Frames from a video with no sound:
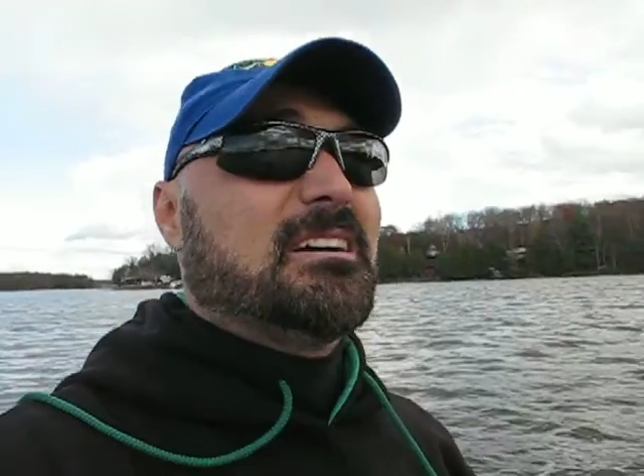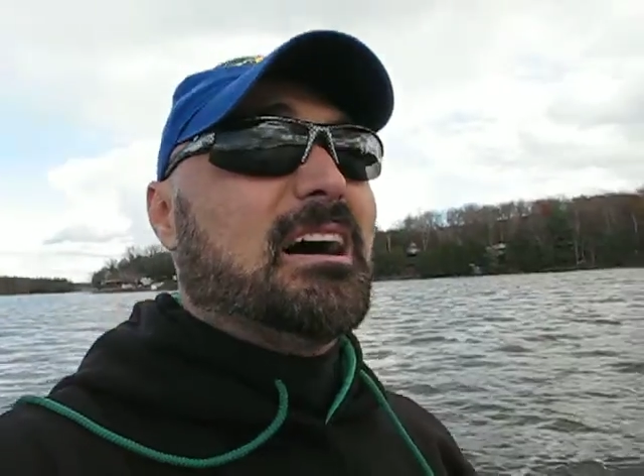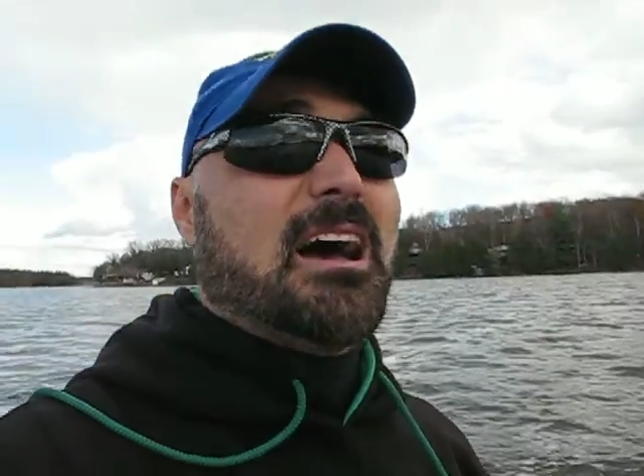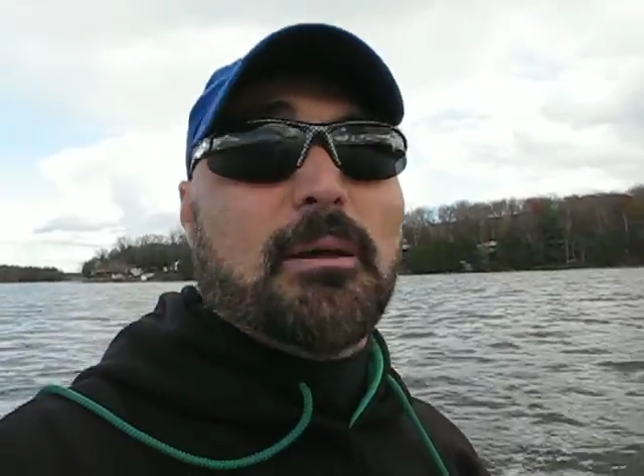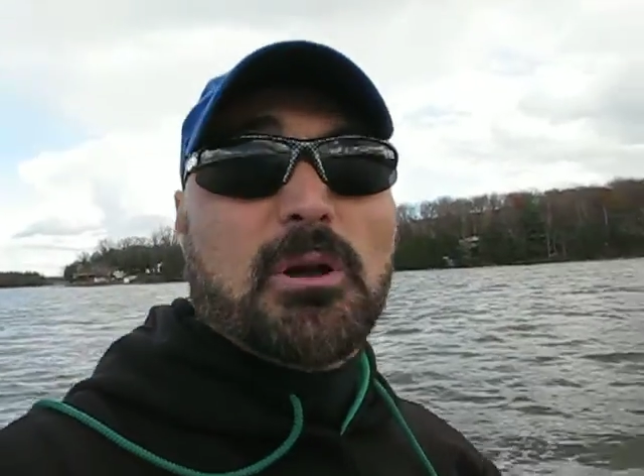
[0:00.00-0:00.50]

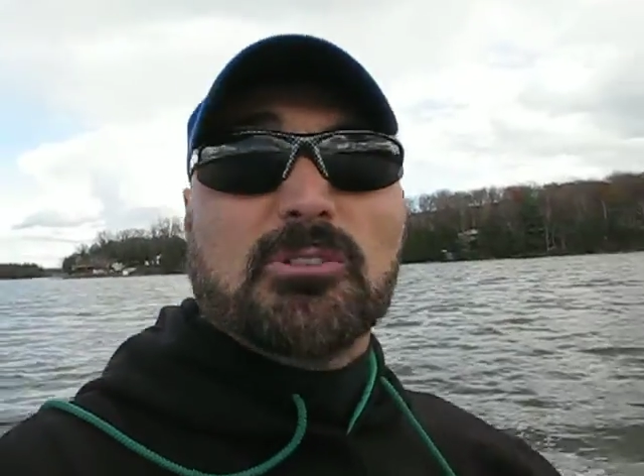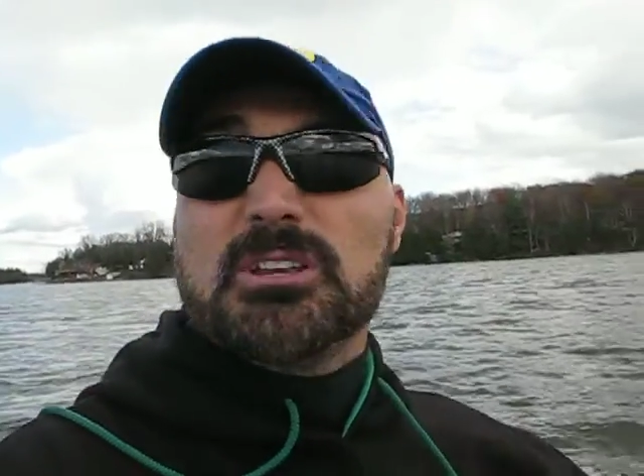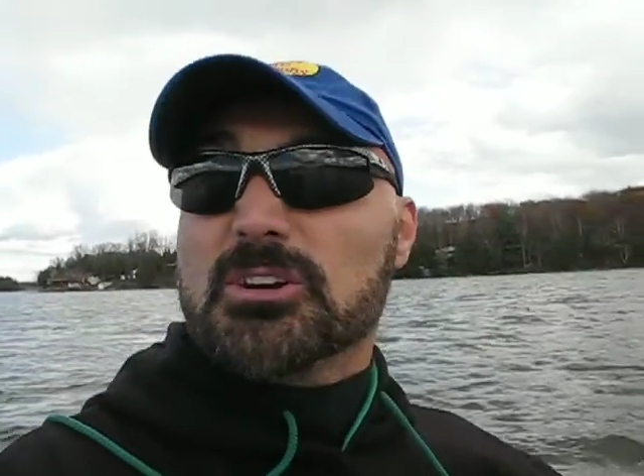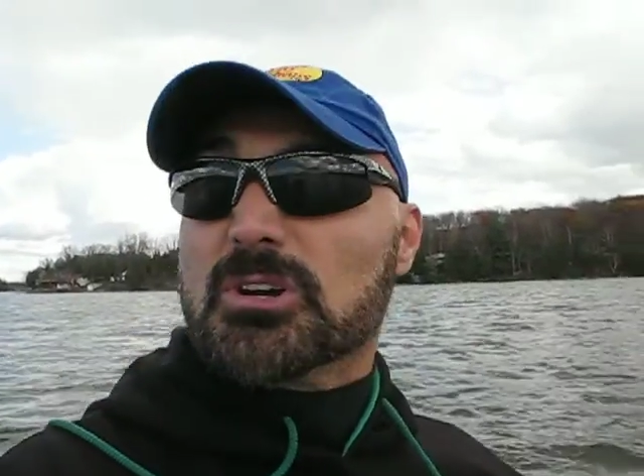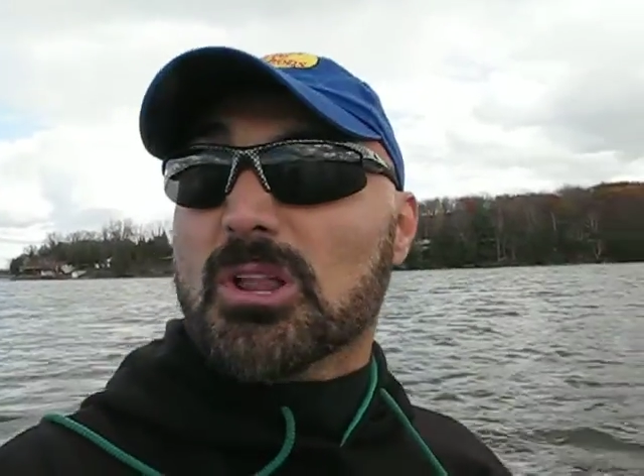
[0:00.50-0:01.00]
I'm out
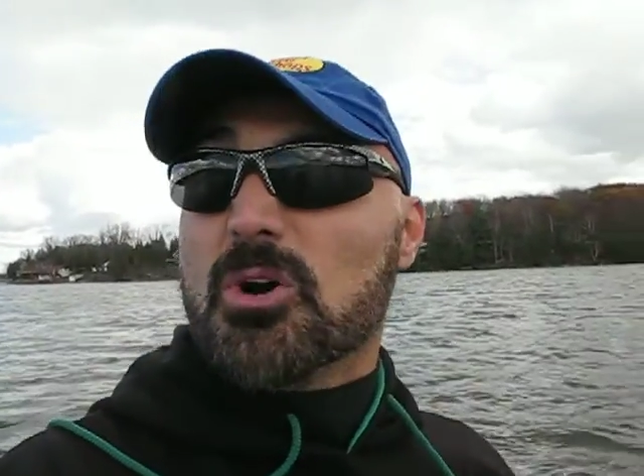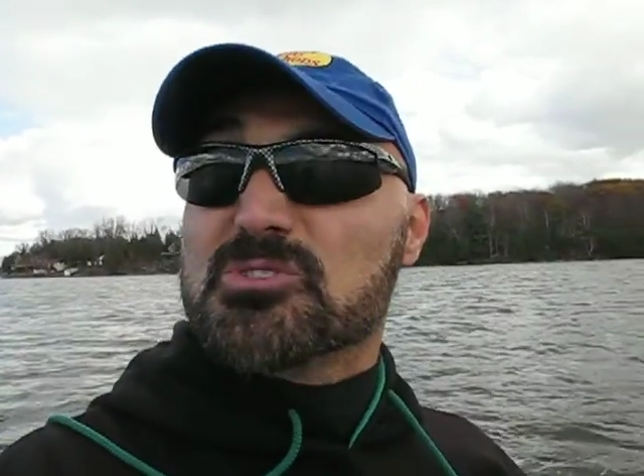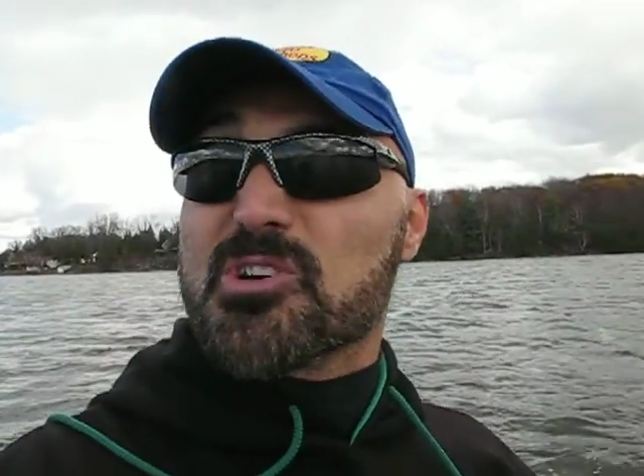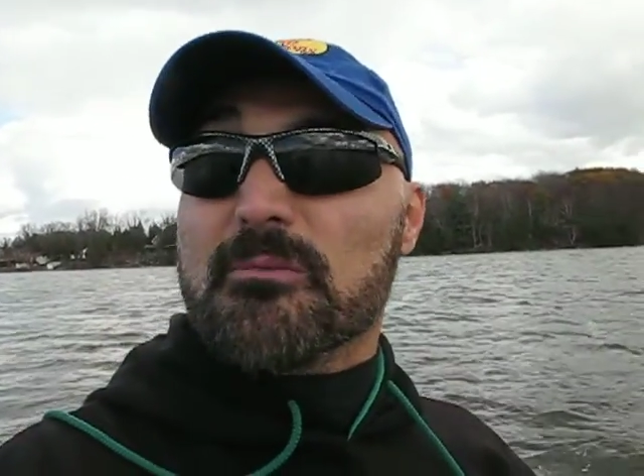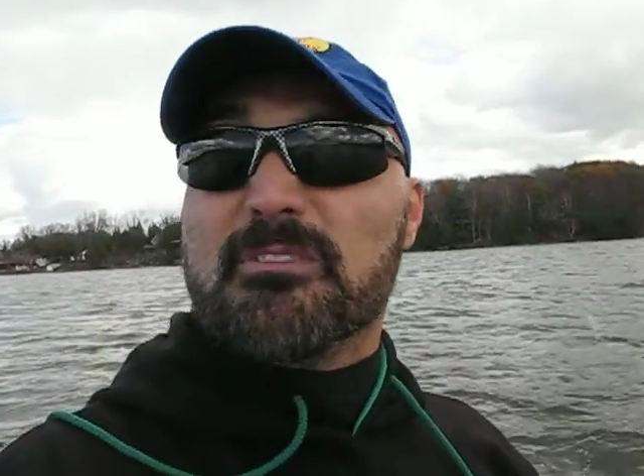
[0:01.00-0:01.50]
here alone,
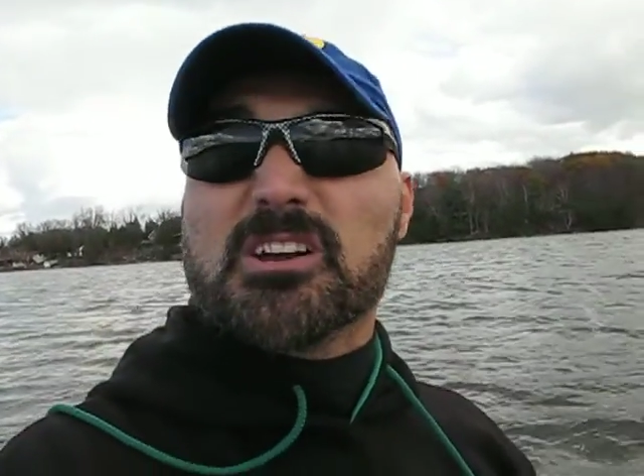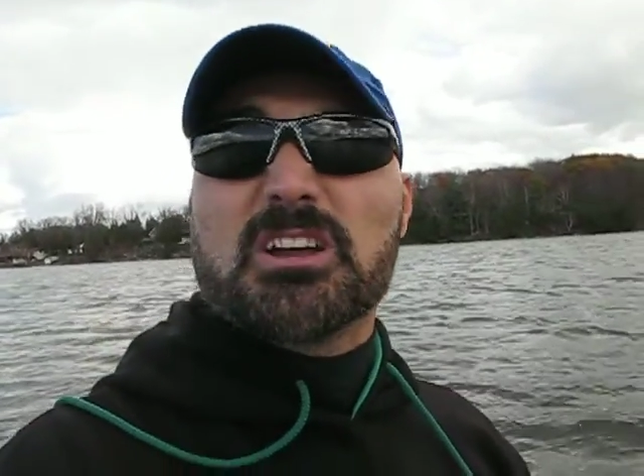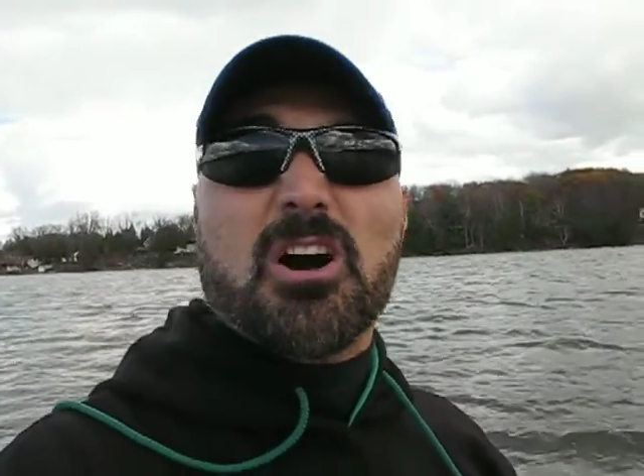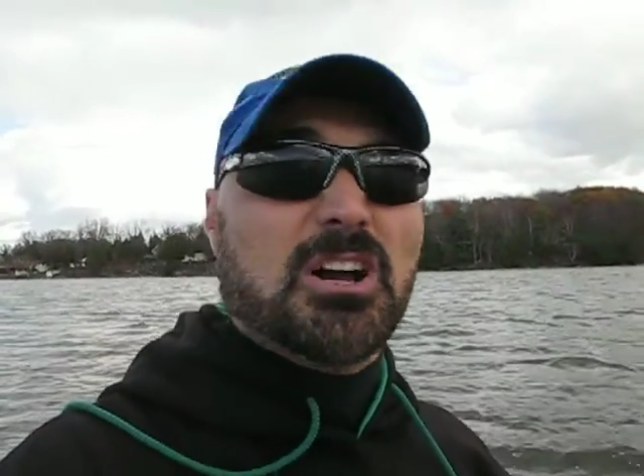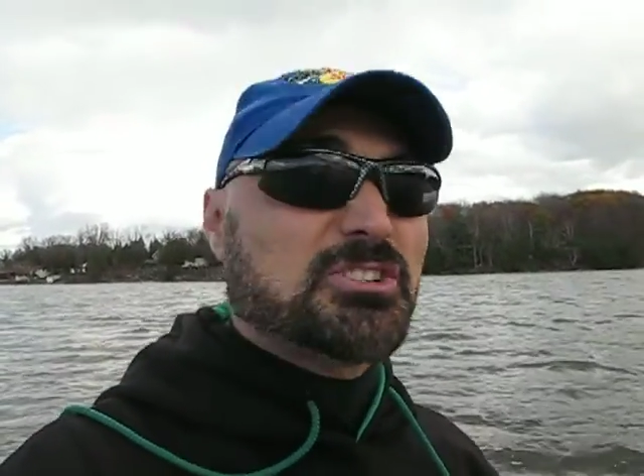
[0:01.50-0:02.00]
so I'm very
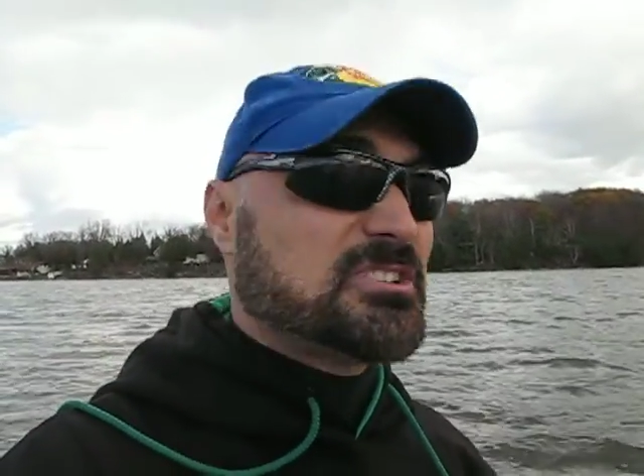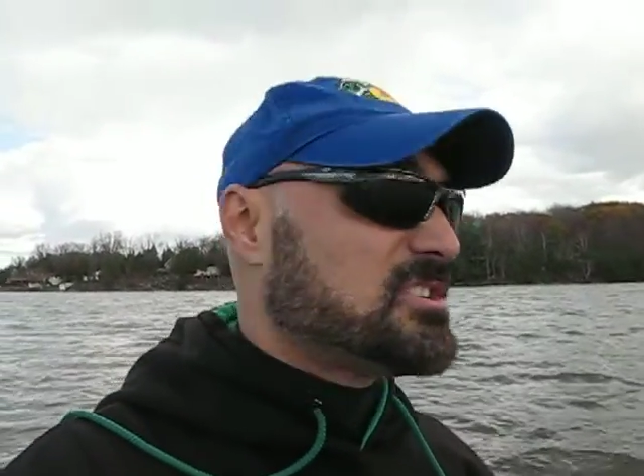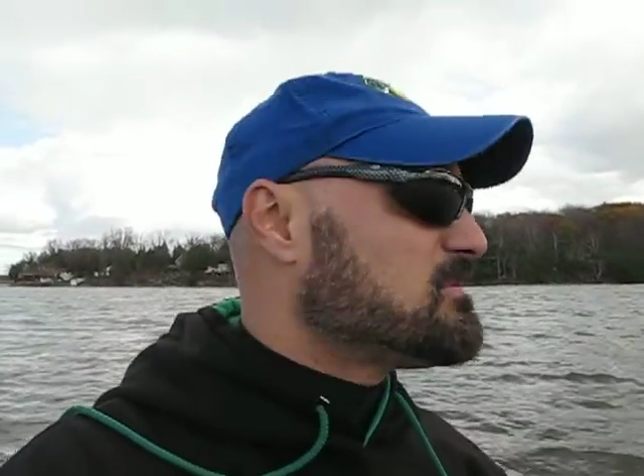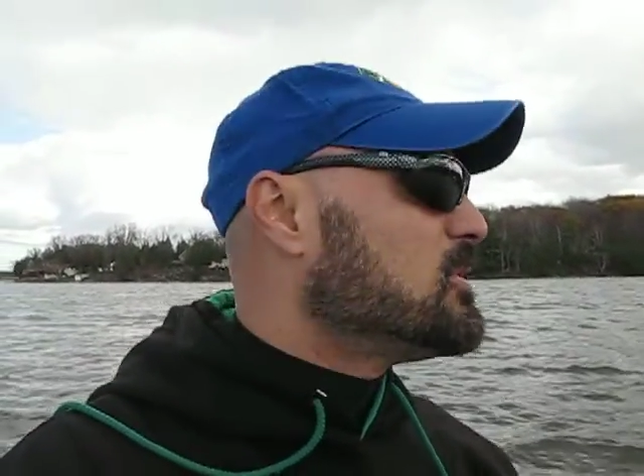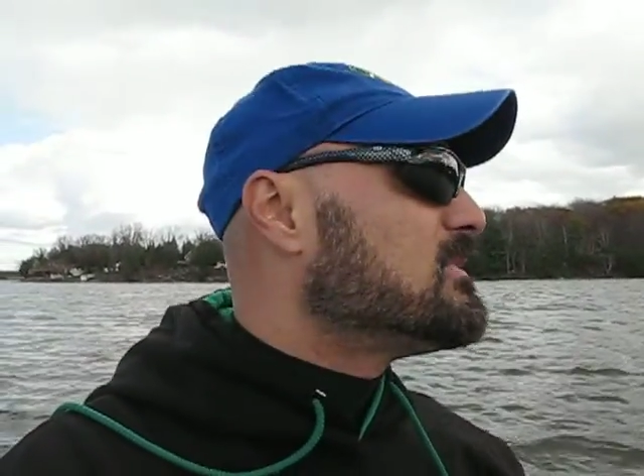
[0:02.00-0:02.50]
cautious,
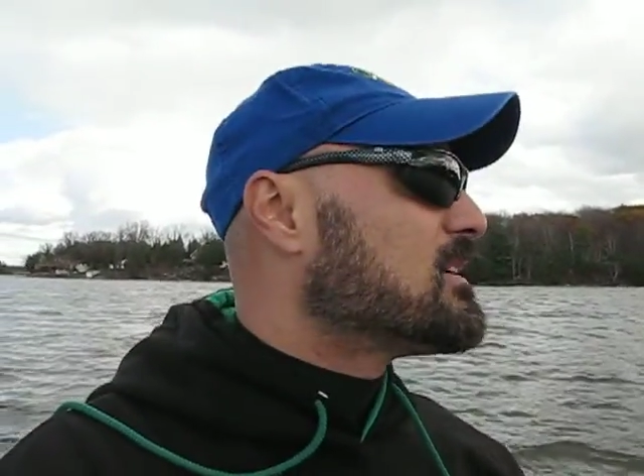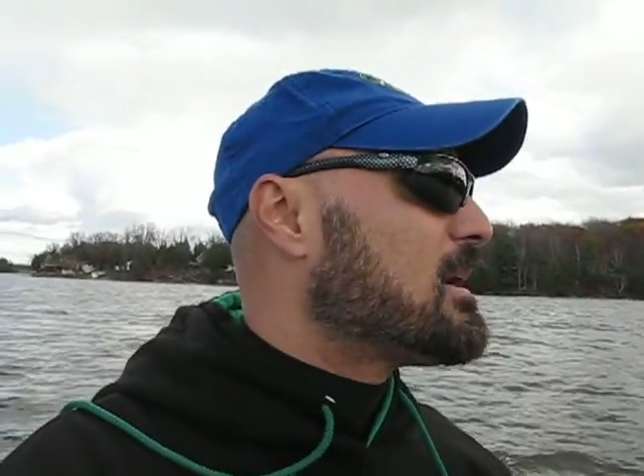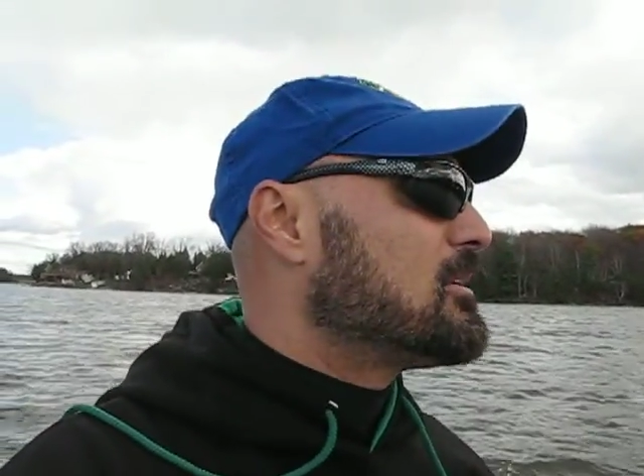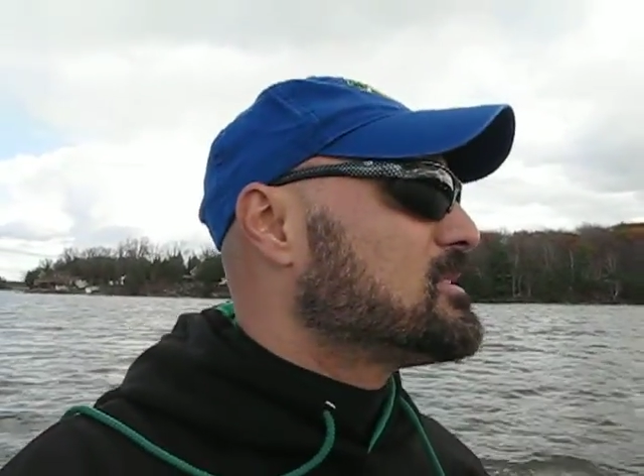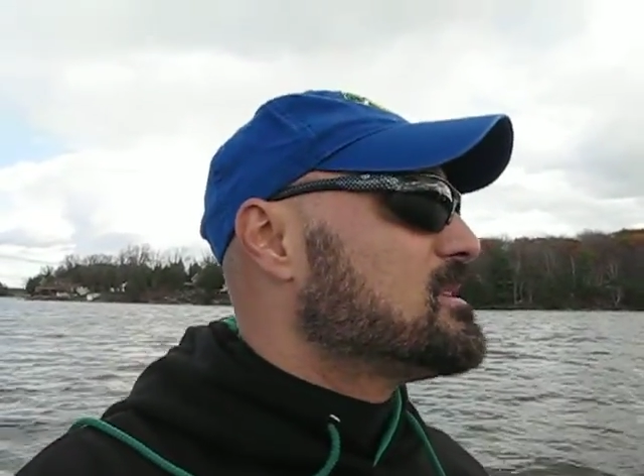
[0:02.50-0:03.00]
just moving around in the